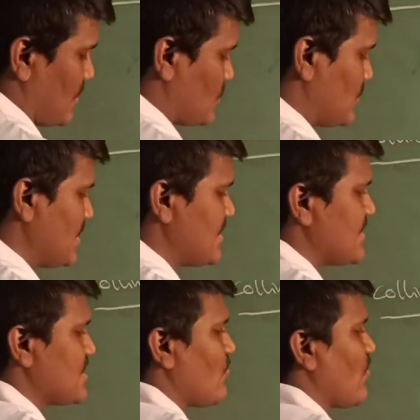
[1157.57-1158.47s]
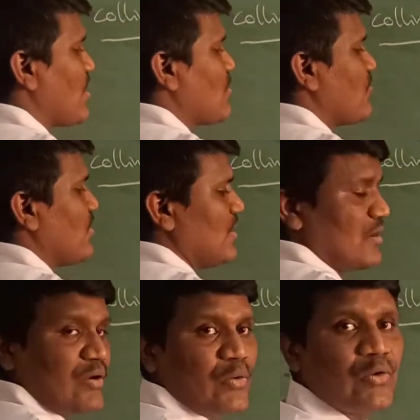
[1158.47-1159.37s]
So this is the formula for
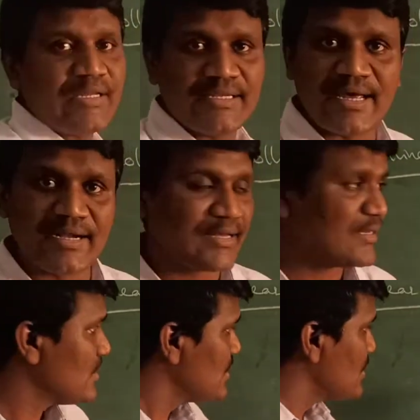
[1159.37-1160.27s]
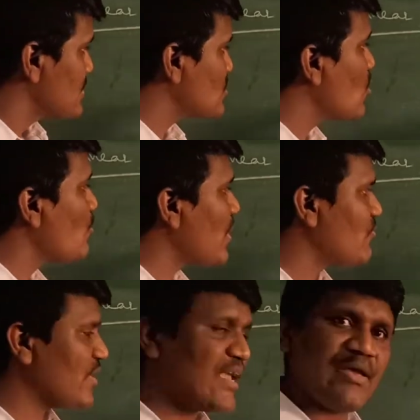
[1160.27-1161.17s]
collinearity. Slope
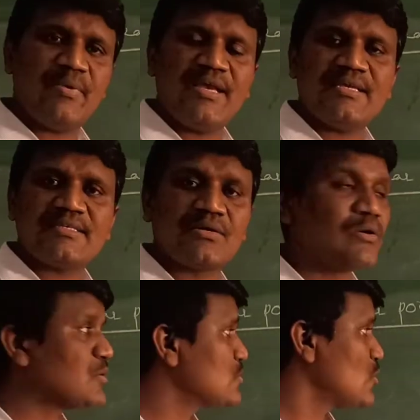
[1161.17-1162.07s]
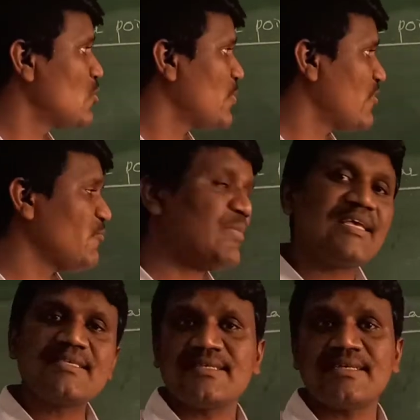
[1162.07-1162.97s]
of AB is equal to slope of
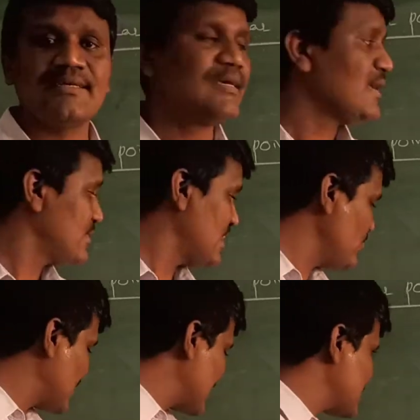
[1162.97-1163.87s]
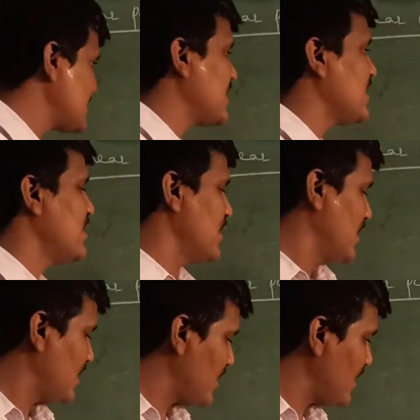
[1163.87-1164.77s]
BC. Then we can say
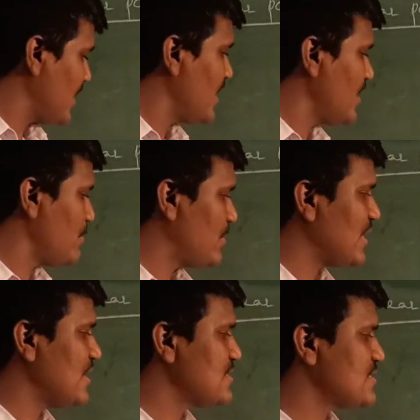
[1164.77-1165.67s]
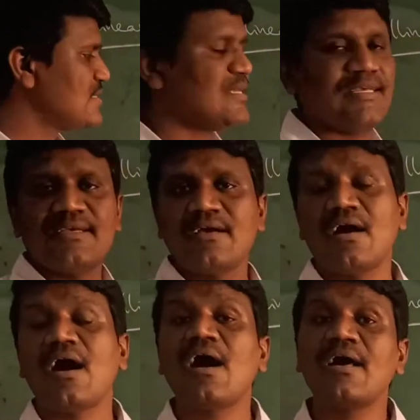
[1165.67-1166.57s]
A, B, C
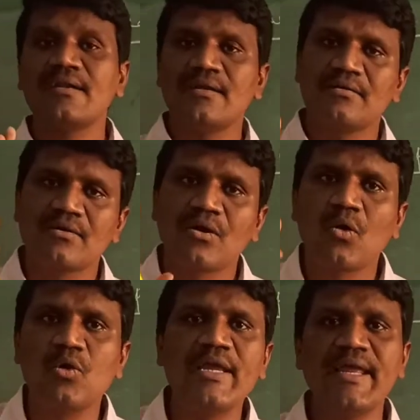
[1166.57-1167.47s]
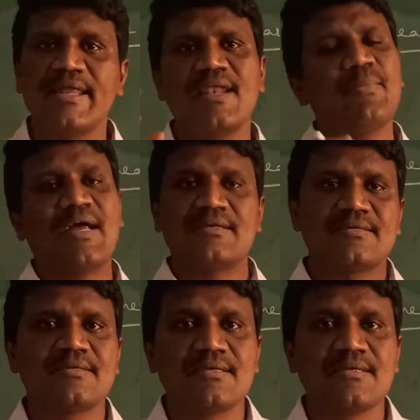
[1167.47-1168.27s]
are collinear points.